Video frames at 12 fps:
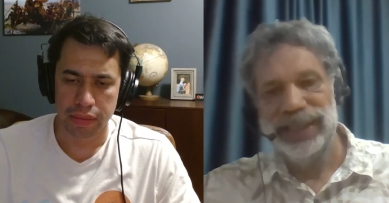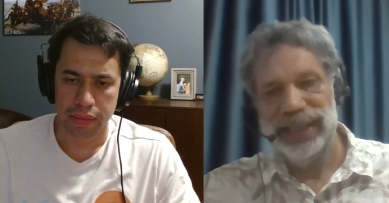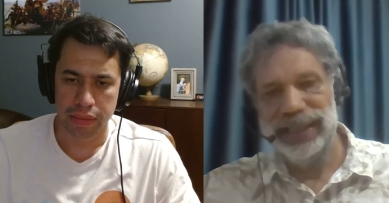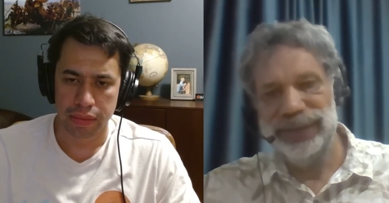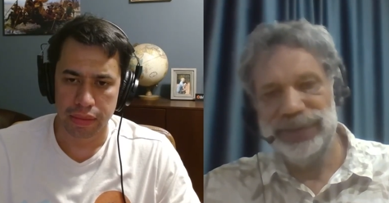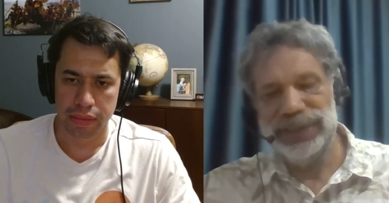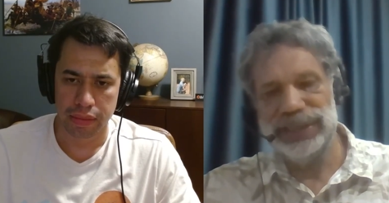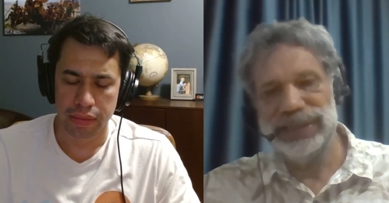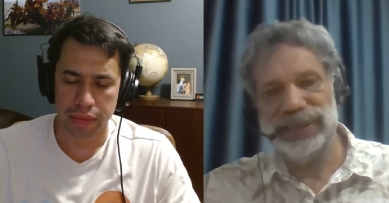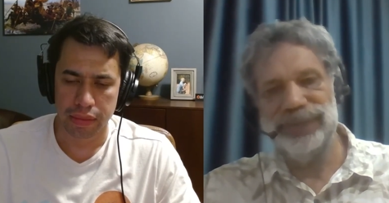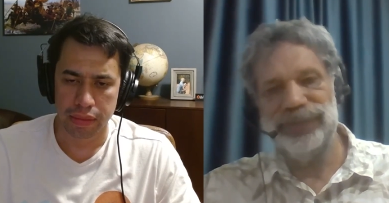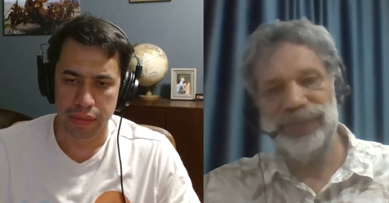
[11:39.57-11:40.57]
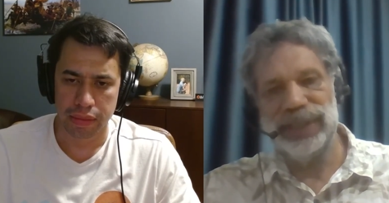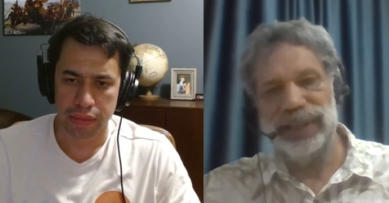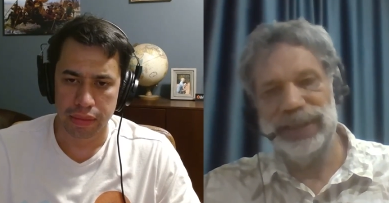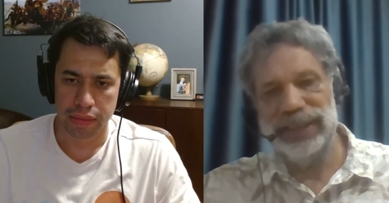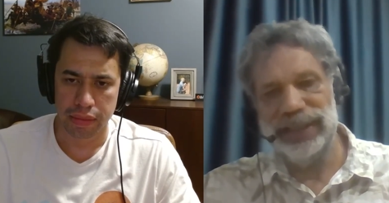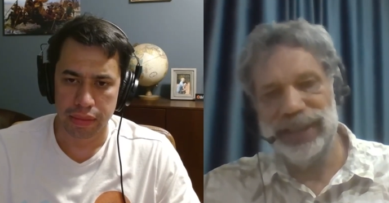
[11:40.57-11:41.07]
Speaker 1: and you're just
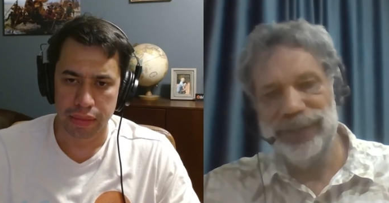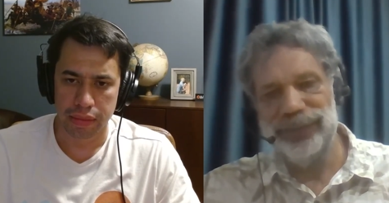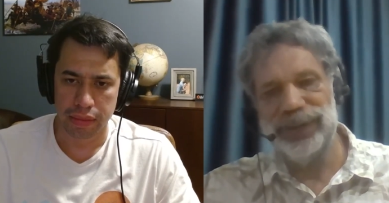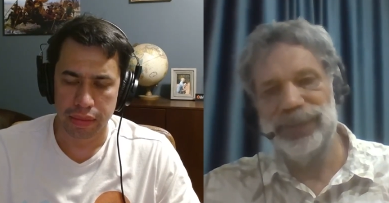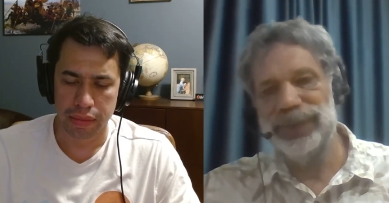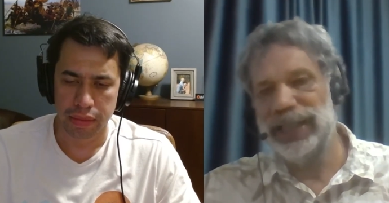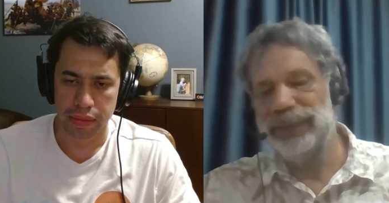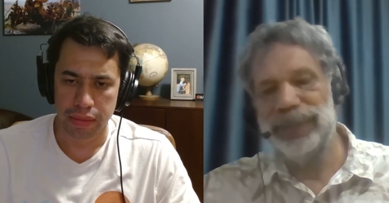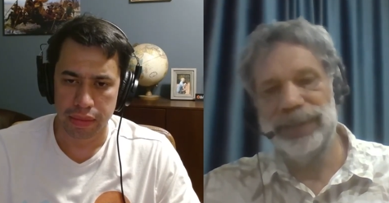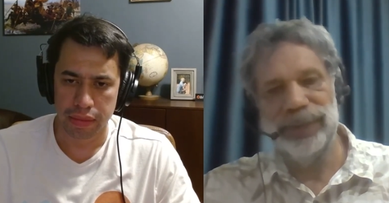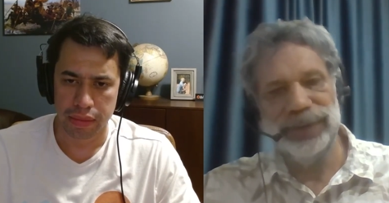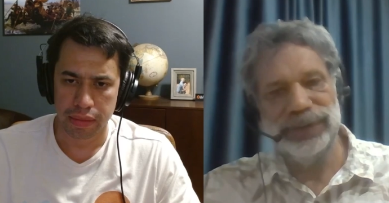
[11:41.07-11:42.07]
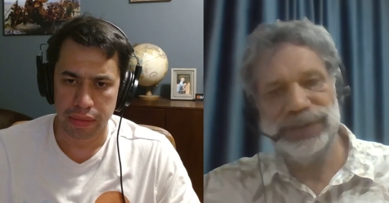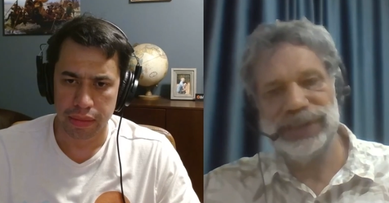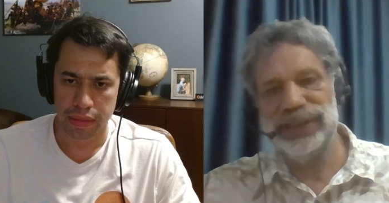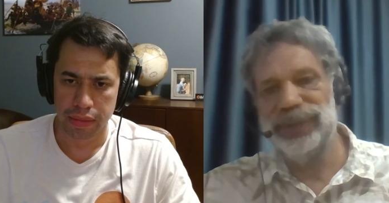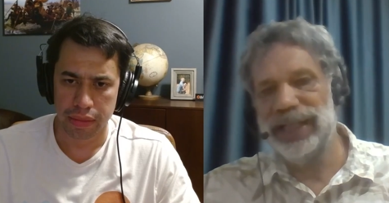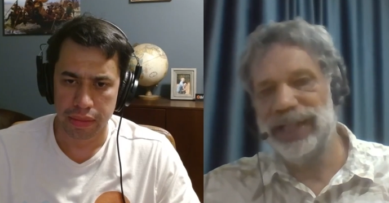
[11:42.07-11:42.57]
kind of comfortable in that bubble, you
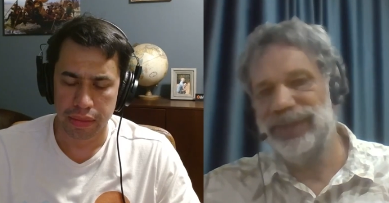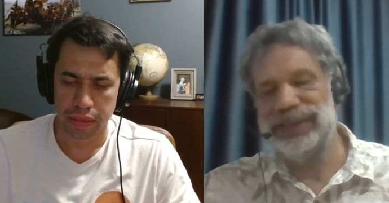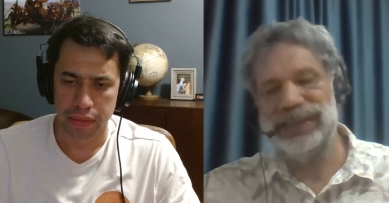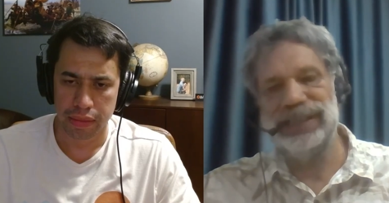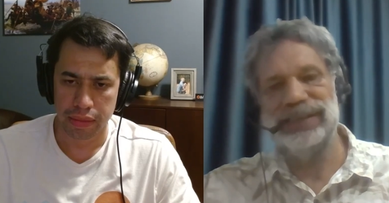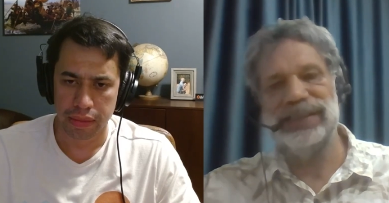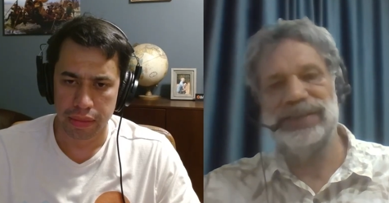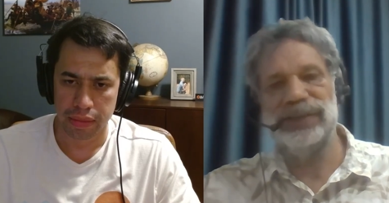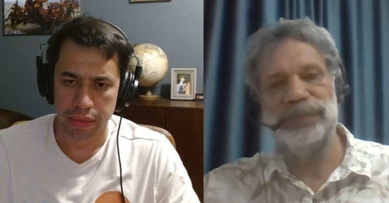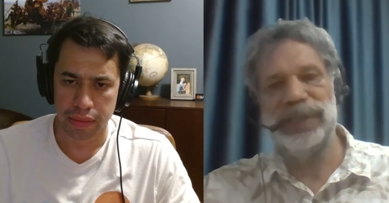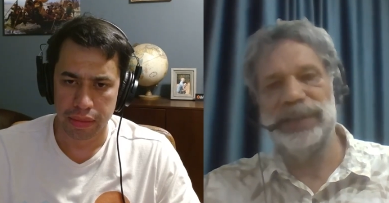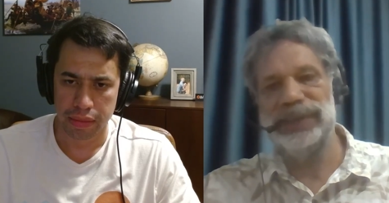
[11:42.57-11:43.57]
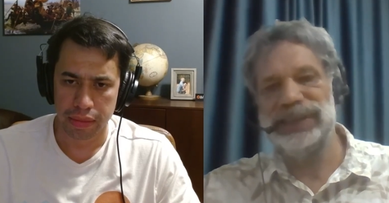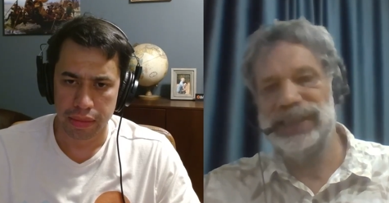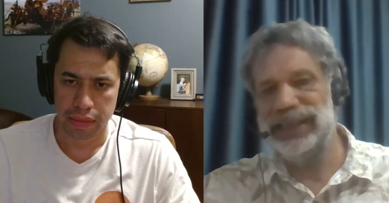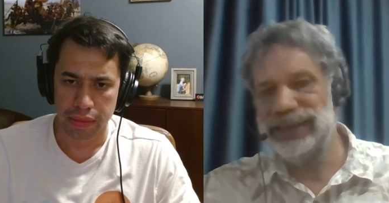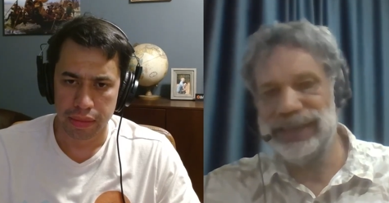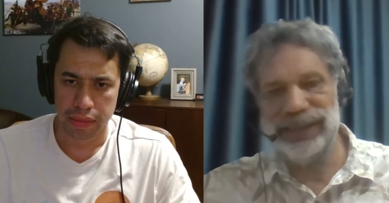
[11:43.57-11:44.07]
still have the sense of supremacy.
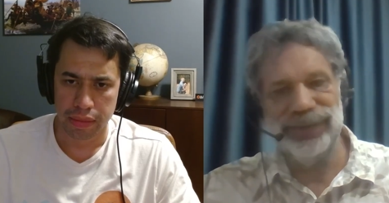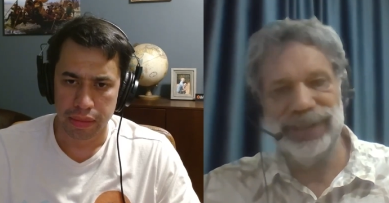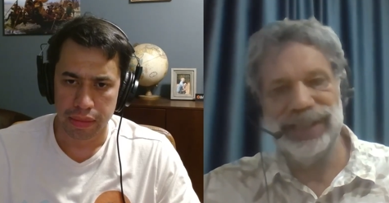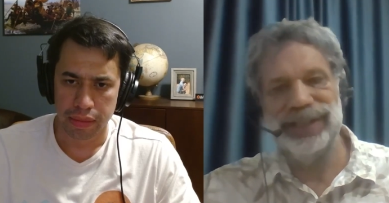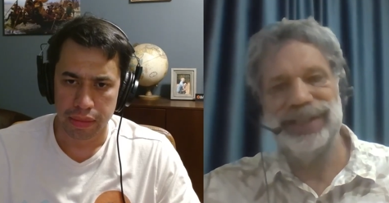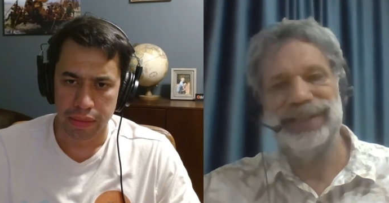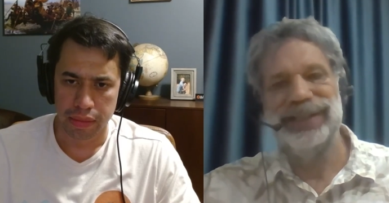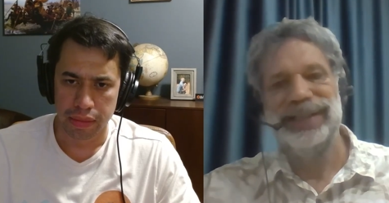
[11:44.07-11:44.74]
It's still there